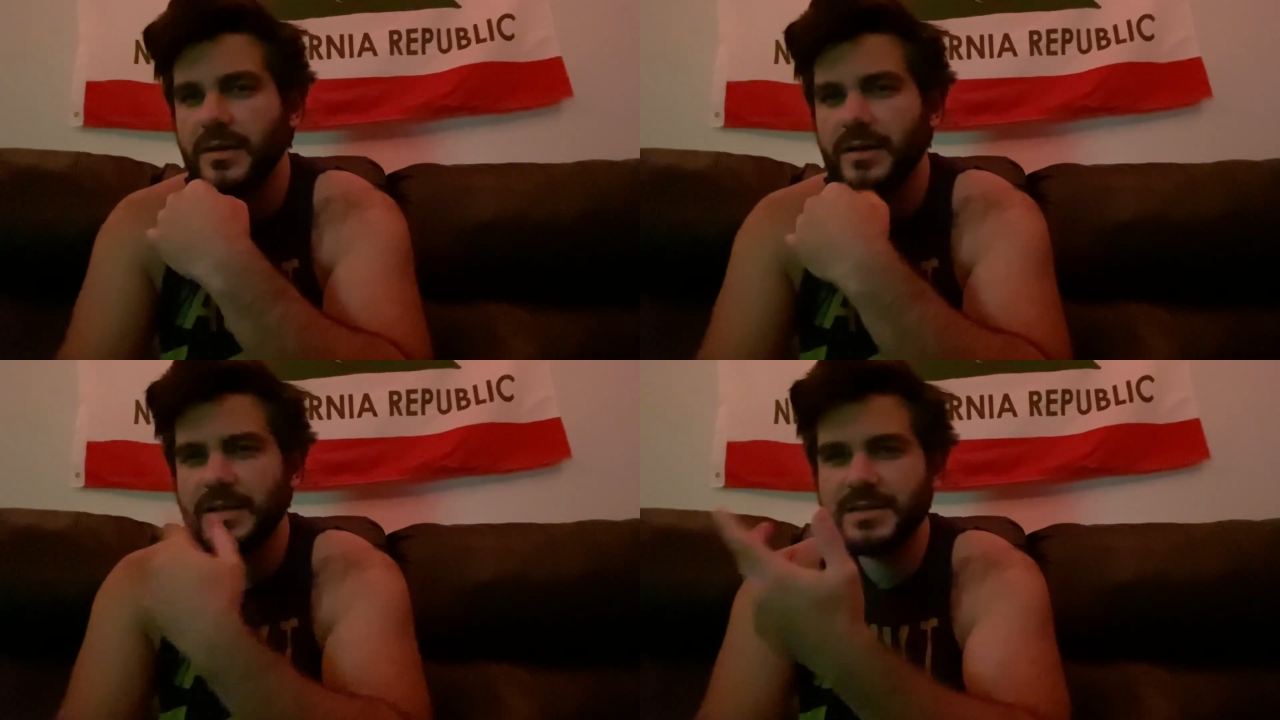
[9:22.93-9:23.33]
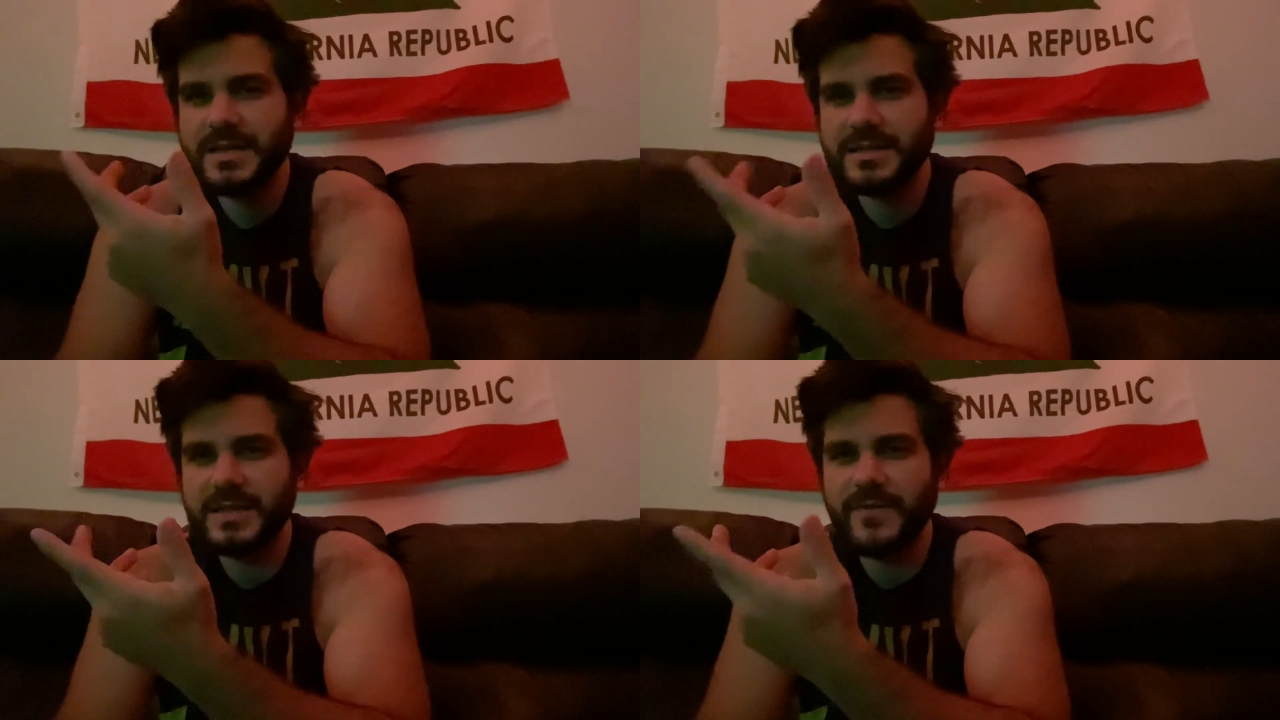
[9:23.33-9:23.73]
It's
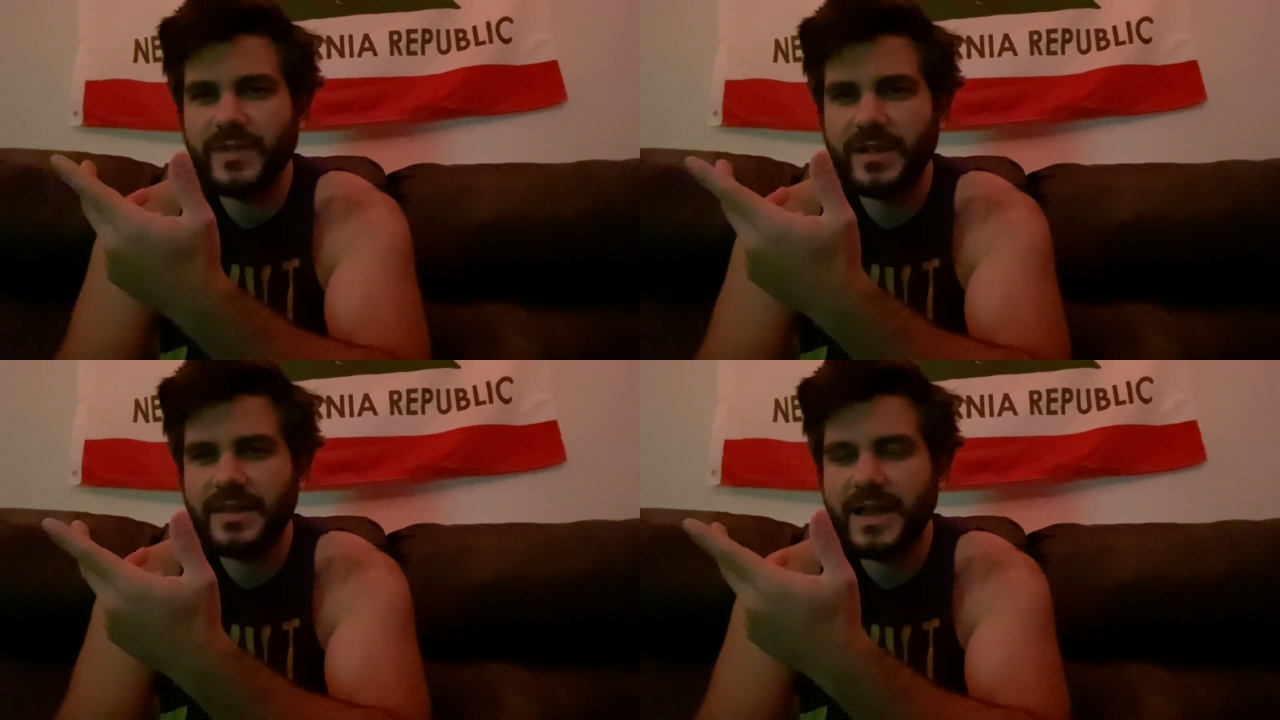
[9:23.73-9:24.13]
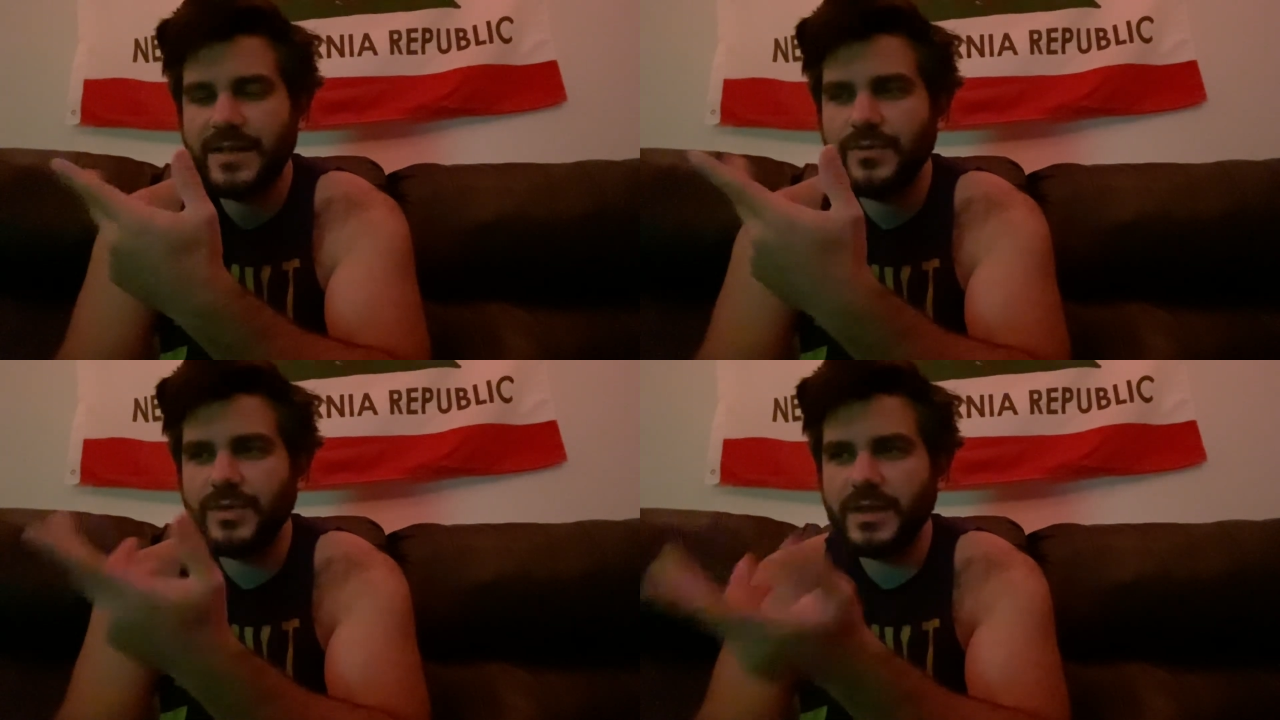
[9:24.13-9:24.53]
not stuff like that
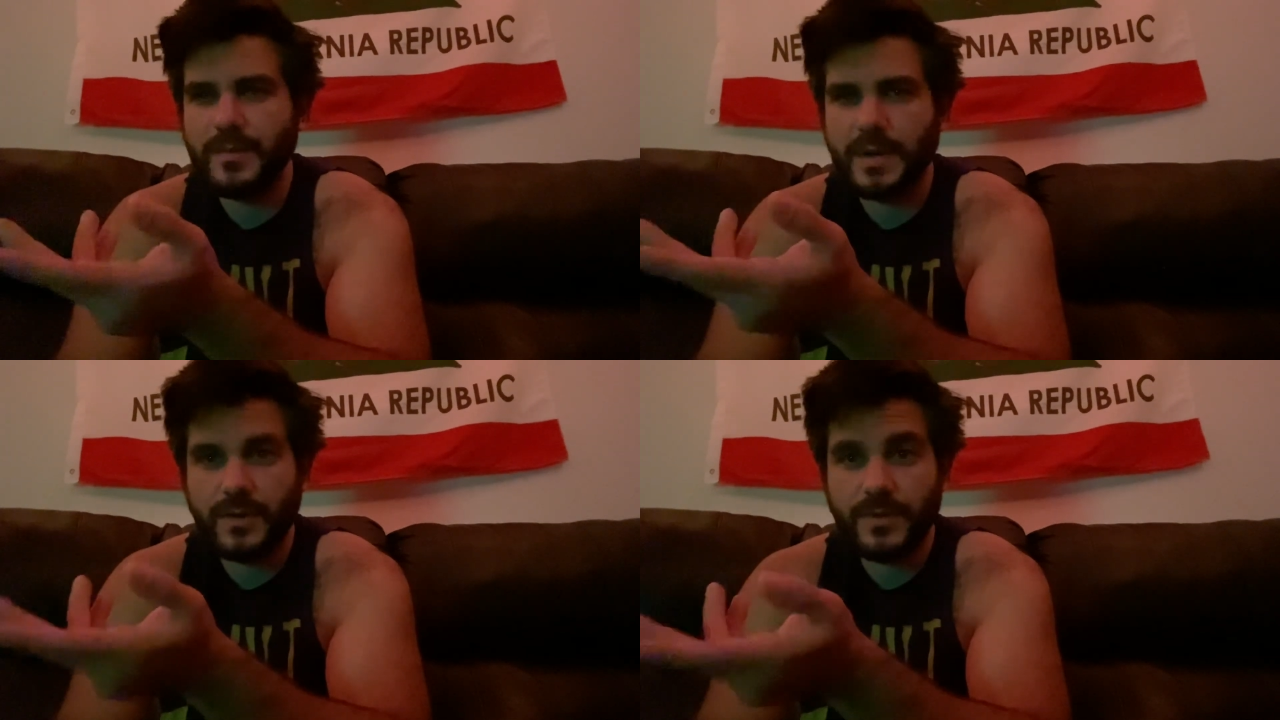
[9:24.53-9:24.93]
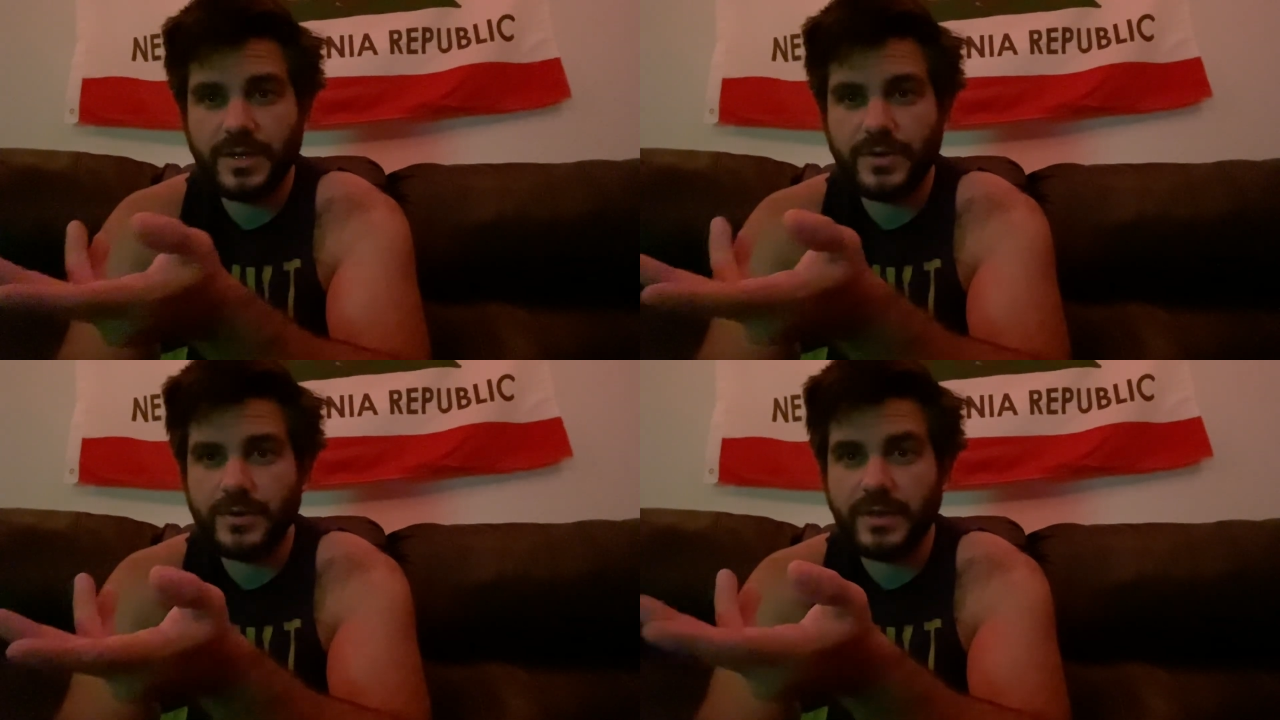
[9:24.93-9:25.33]
you think about when
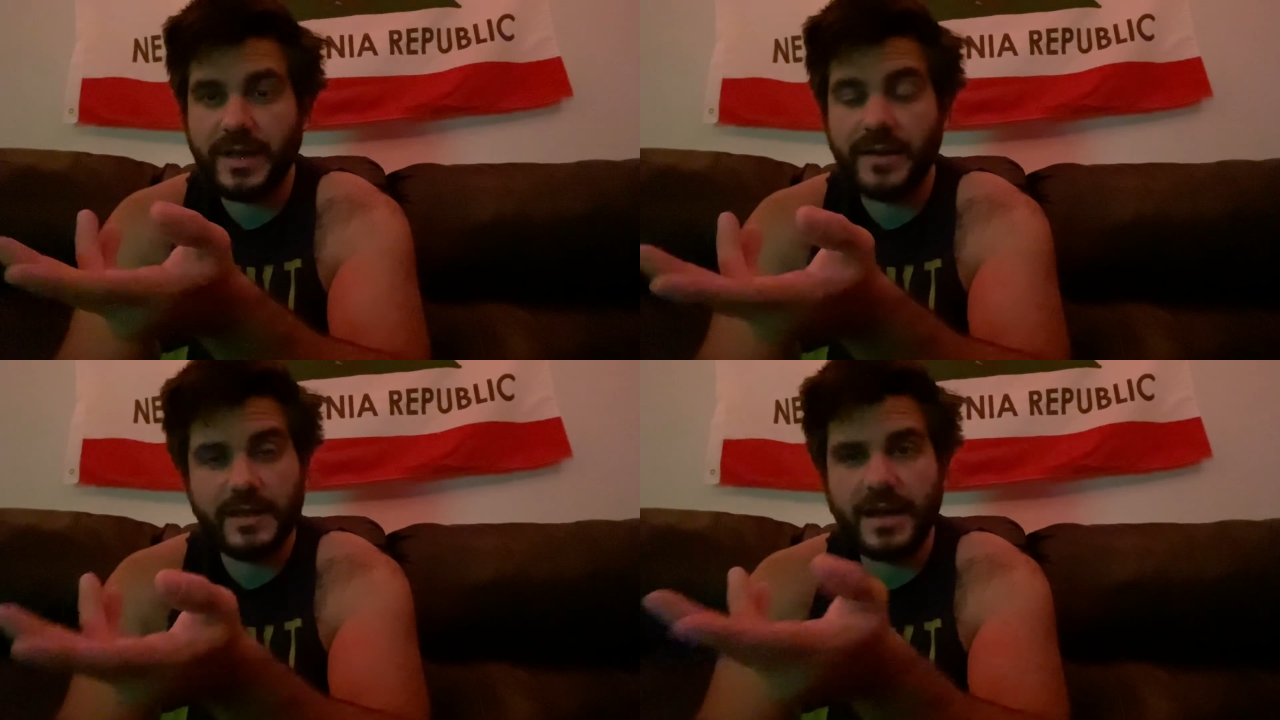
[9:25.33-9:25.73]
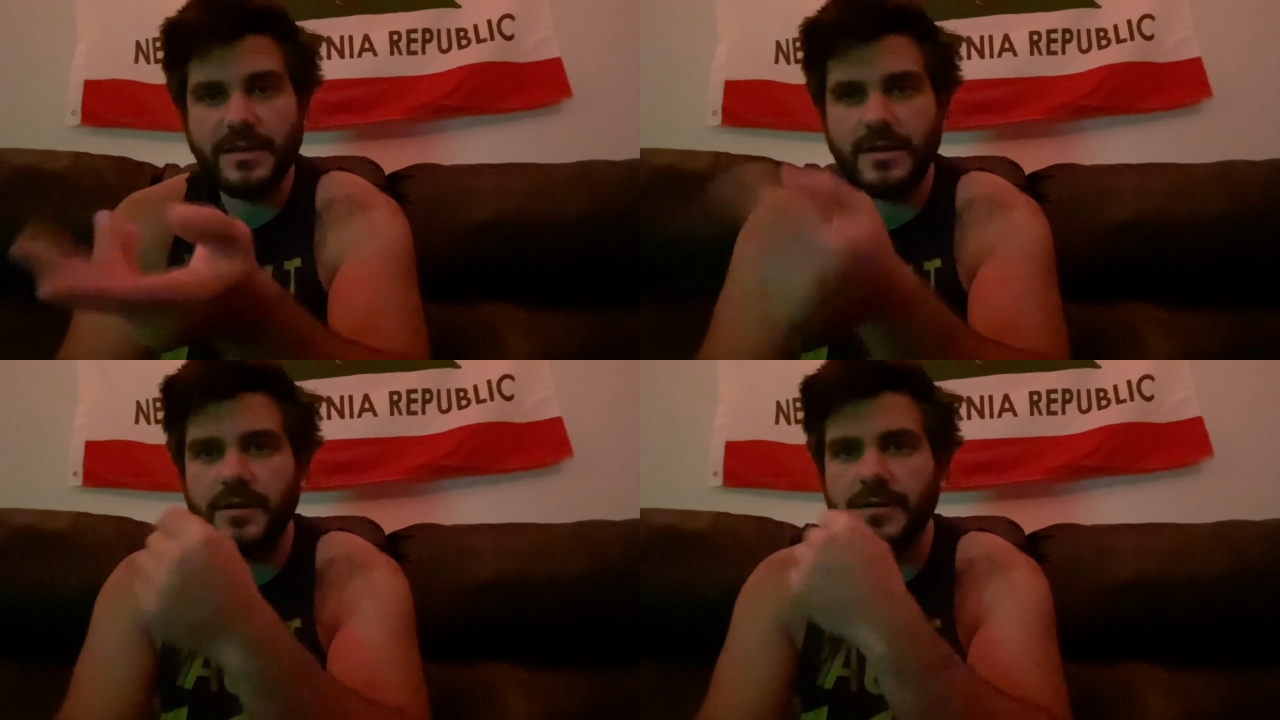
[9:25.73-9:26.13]
you're like that
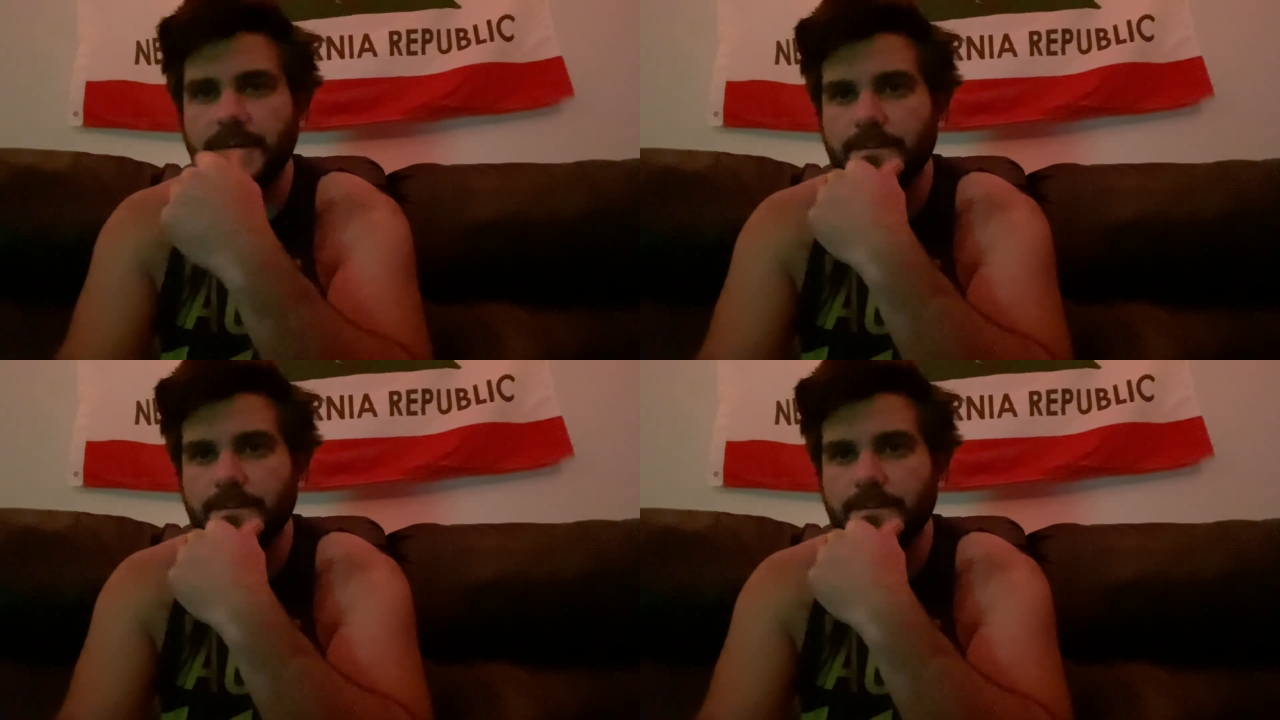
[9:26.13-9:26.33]
young,